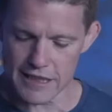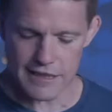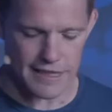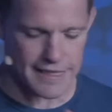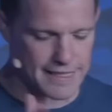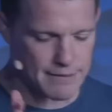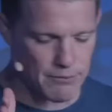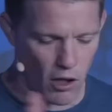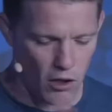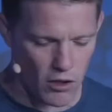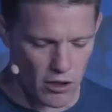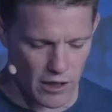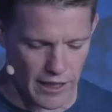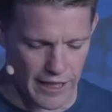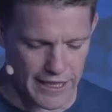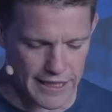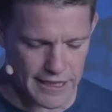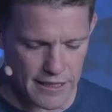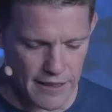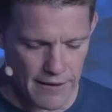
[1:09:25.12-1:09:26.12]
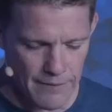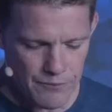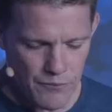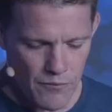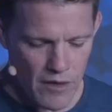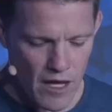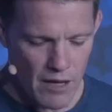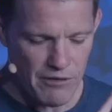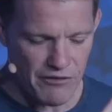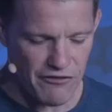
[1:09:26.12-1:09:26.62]
It's a smaller list.
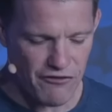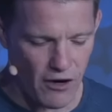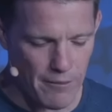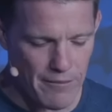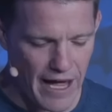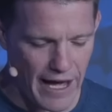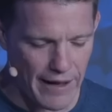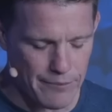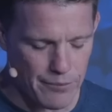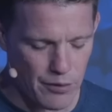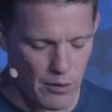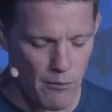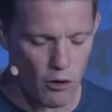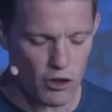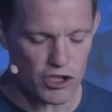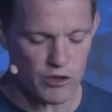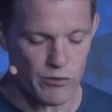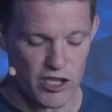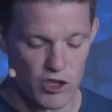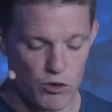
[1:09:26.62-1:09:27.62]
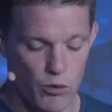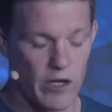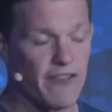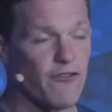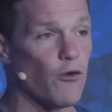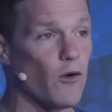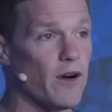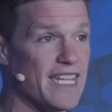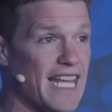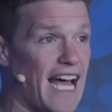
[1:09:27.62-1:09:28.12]
But from that promotion, we had
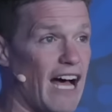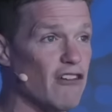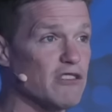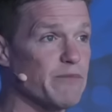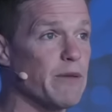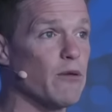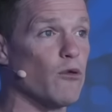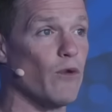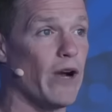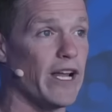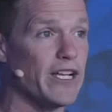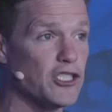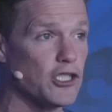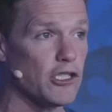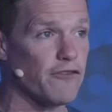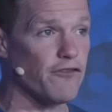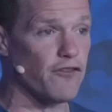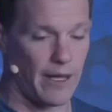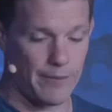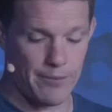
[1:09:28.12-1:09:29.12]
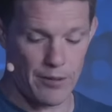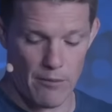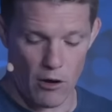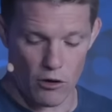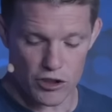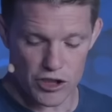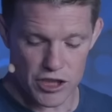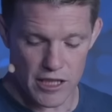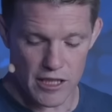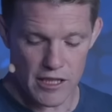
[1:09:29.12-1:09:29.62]
24,000 people registered for that
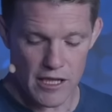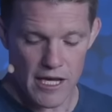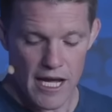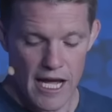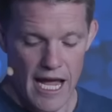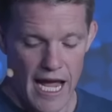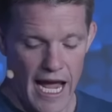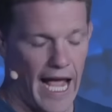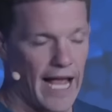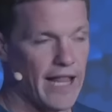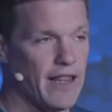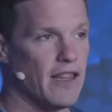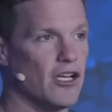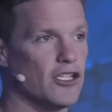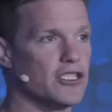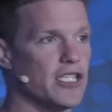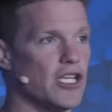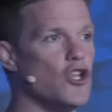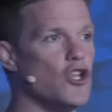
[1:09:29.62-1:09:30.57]
promotion. And there's a